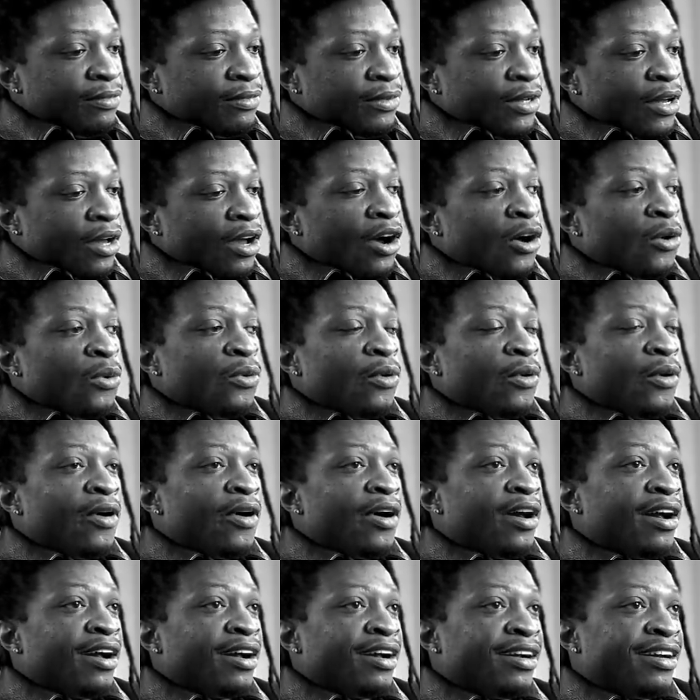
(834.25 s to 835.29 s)
you're saying the
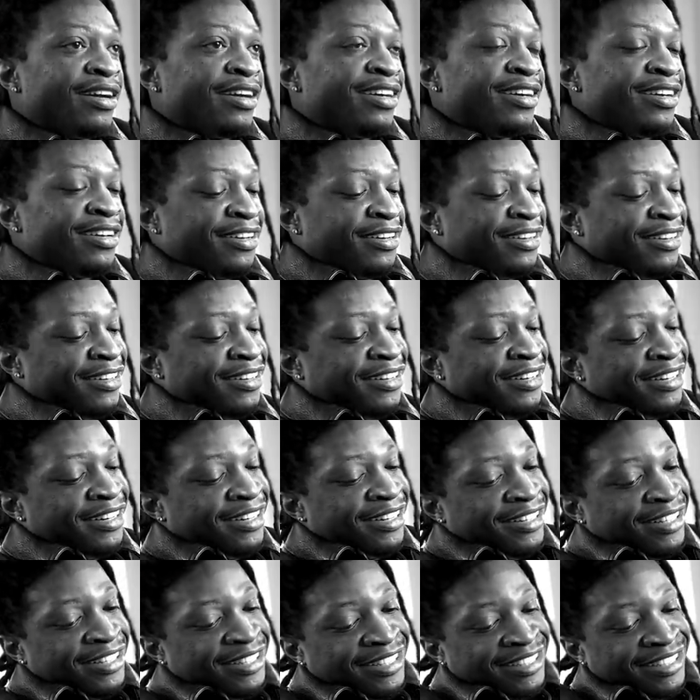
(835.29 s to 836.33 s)
type of woman you would
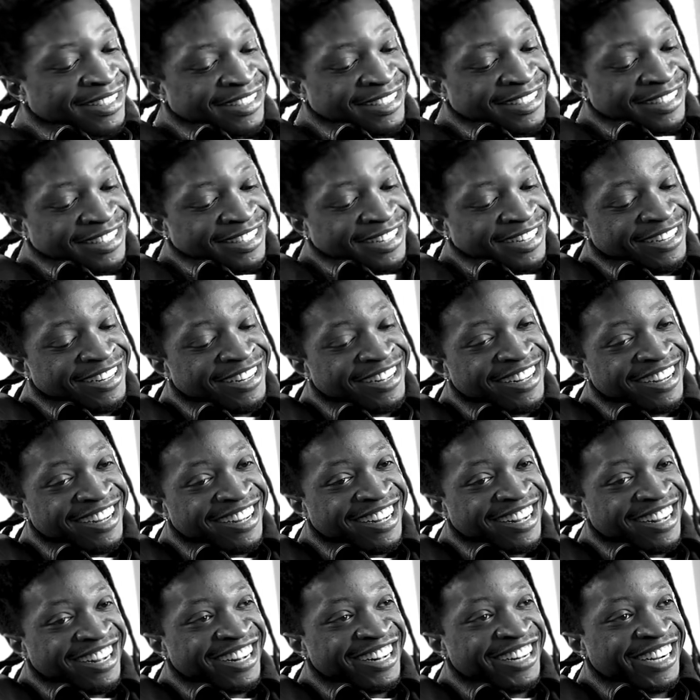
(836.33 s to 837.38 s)
be the
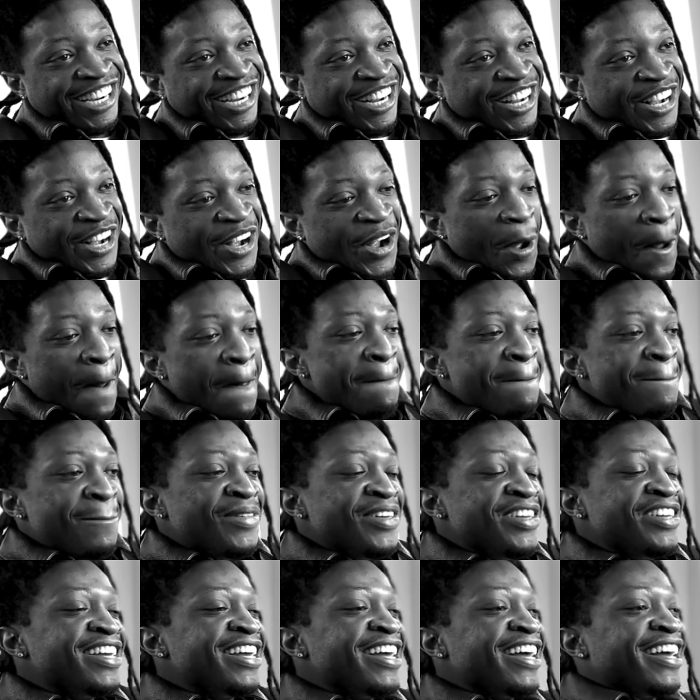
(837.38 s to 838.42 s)
woman that you see
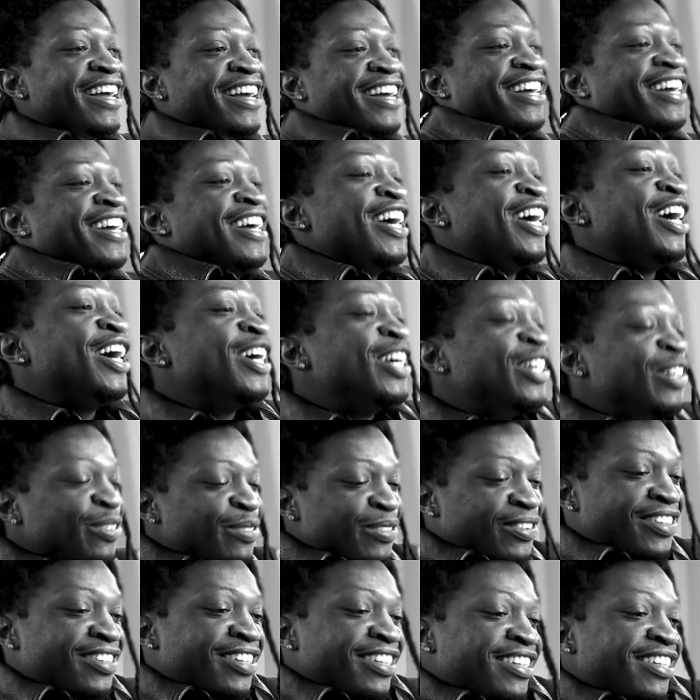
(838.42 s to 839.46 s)
envision yourself being with. Oh,
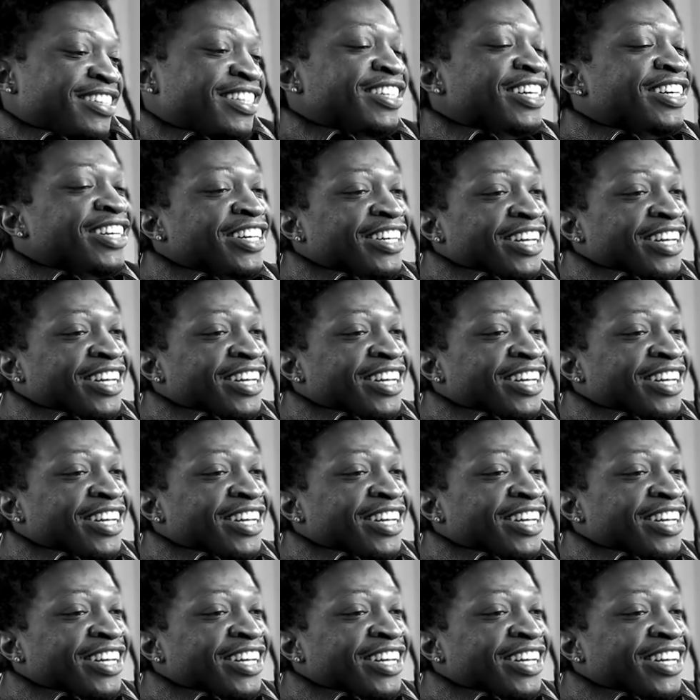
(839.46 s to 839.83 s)
that's interesting.